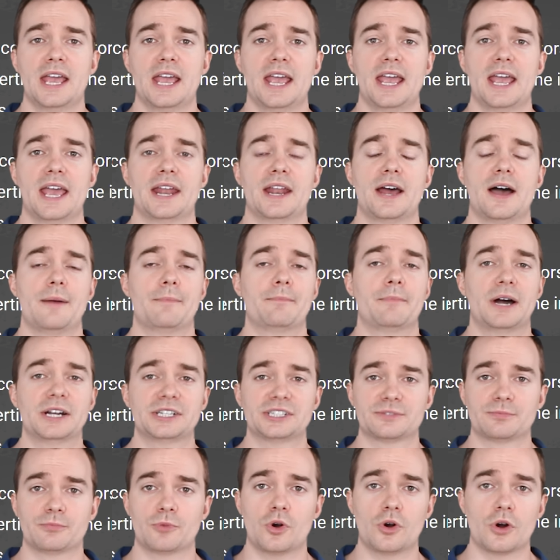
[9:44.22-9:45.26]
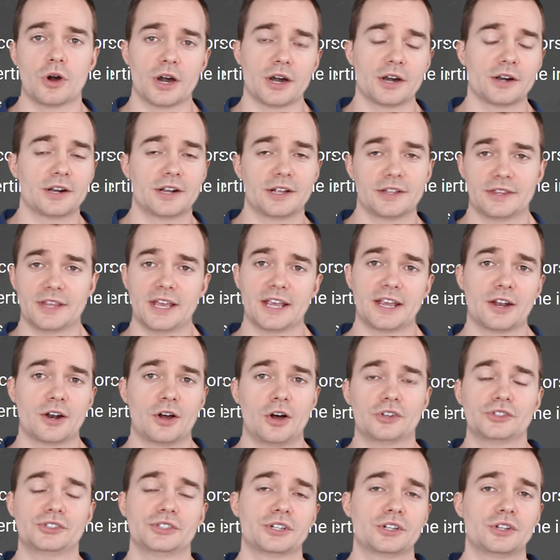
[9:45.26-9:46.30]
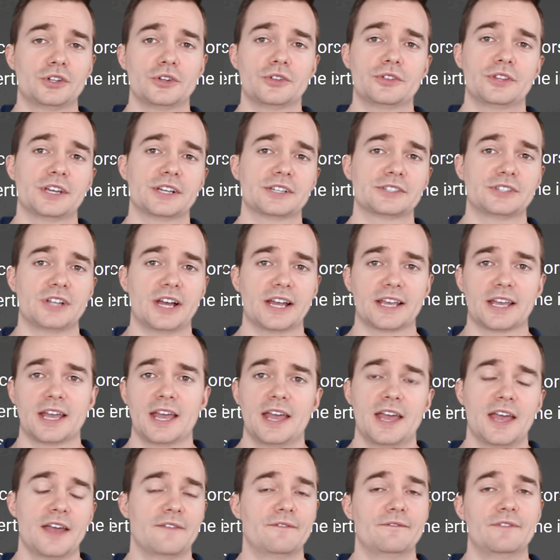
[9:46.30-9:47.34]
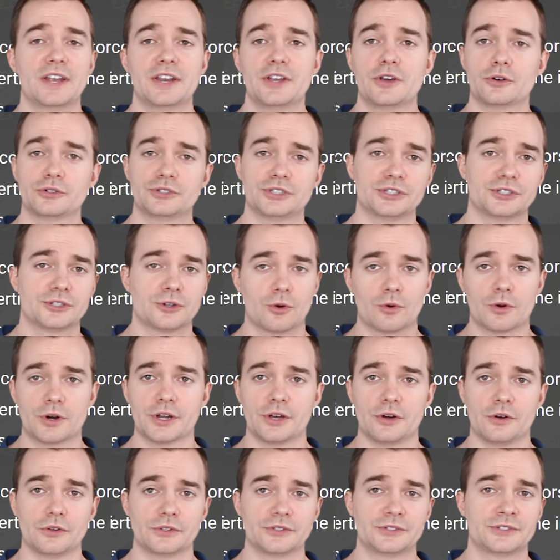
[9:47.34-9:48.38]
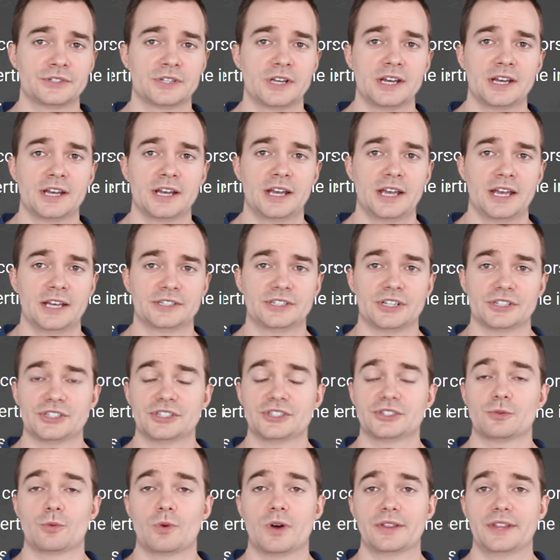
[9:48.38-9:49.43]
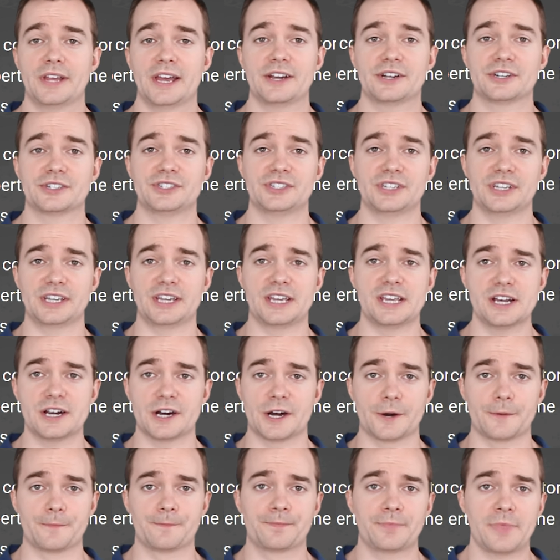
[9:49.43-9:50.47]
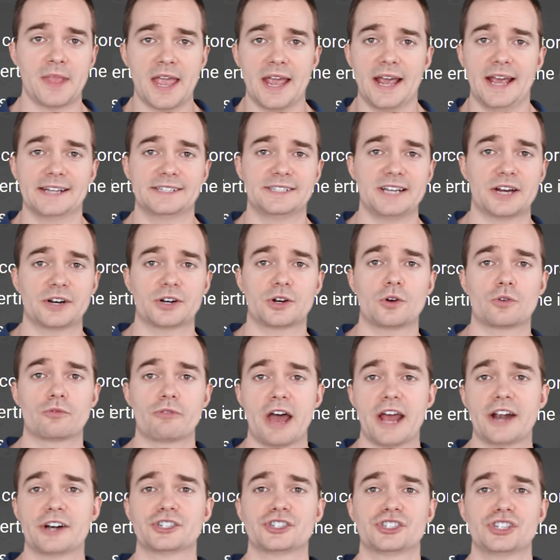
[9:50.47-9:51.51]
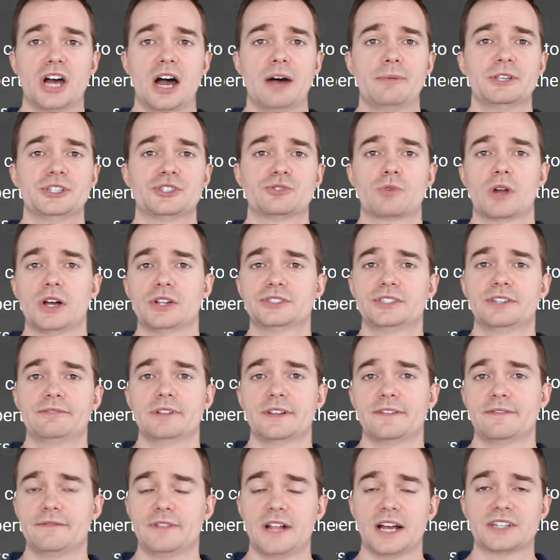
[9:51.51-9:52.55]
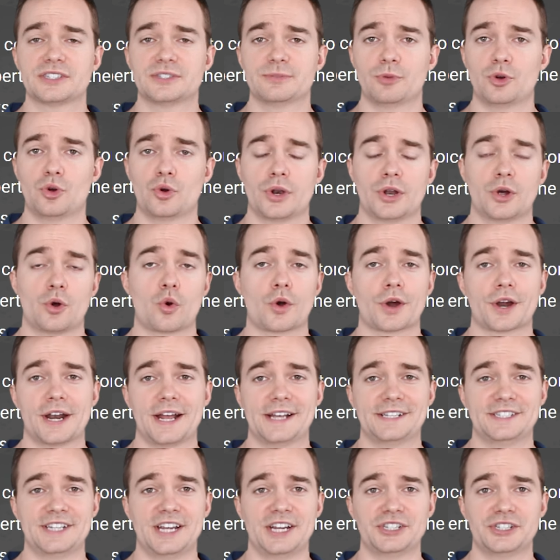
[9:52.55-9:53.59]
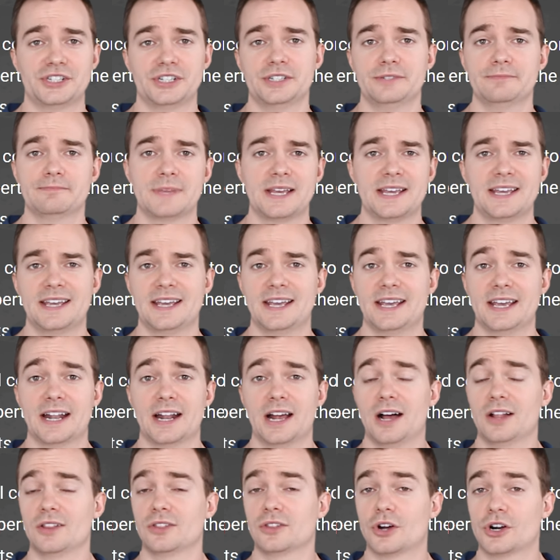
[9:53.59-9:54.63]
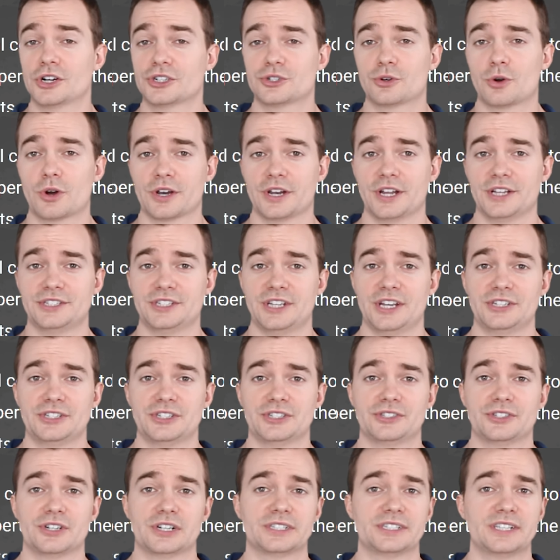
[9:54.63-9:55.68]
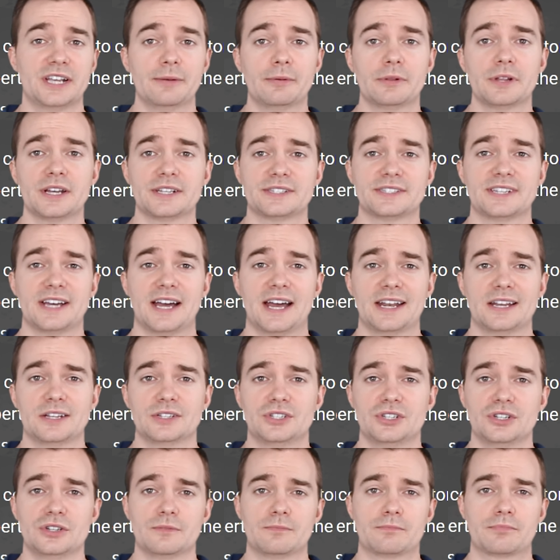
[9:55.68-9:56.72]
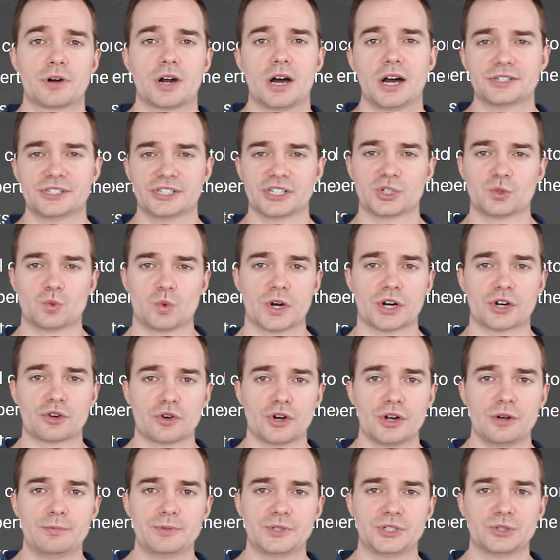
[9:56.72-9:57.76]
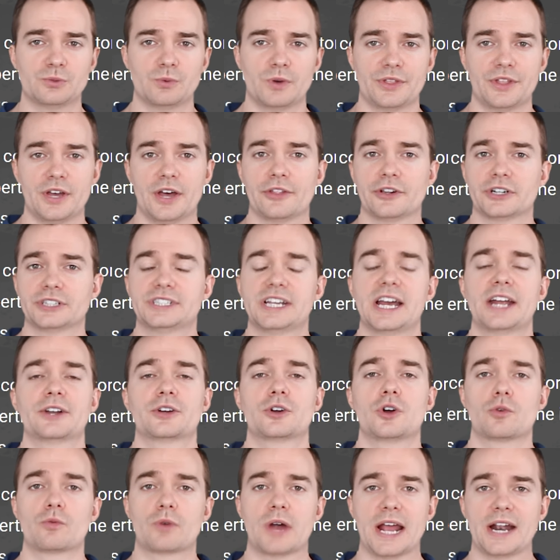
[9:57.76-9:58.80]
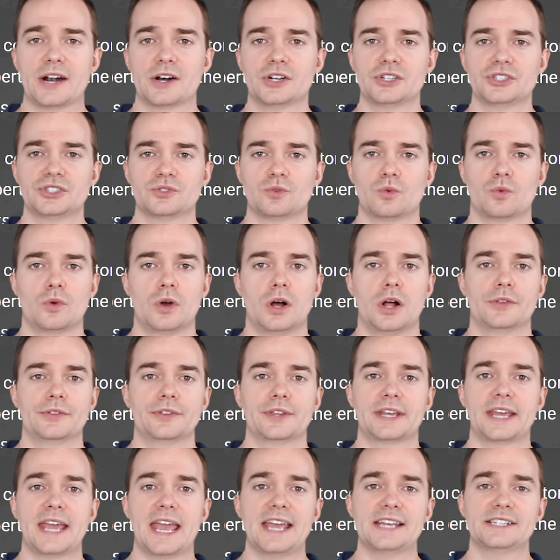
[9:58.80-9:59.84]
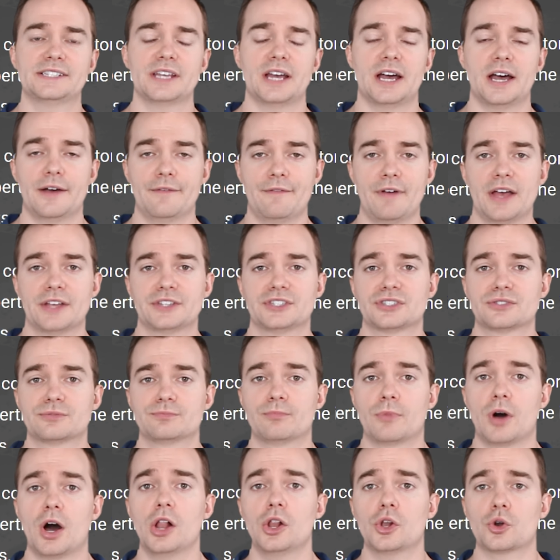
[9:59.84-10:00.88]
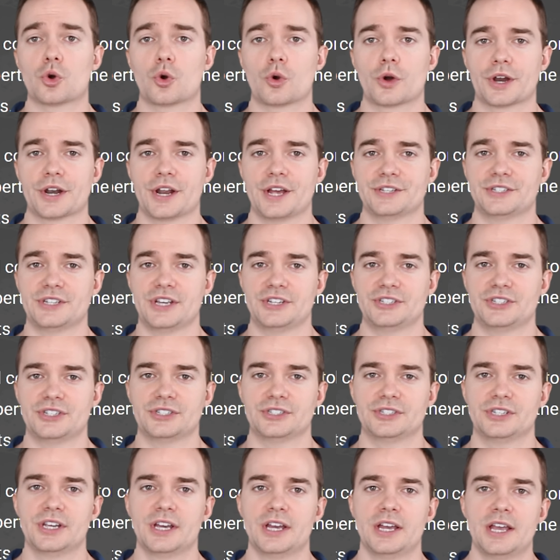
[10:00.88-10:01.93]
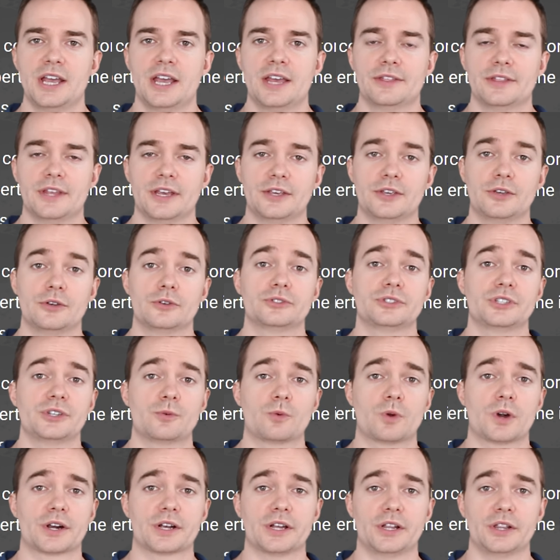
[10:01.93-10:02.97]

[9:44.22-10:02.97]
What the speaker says: and much more. They can also include things like video tutorials, such as the one that you're seeing here. A technical writer's job is relatively flexible in an organization, and larger organizations are typically assigned into project work groups with other technical writers, while in the case of smaller organizations, they usually work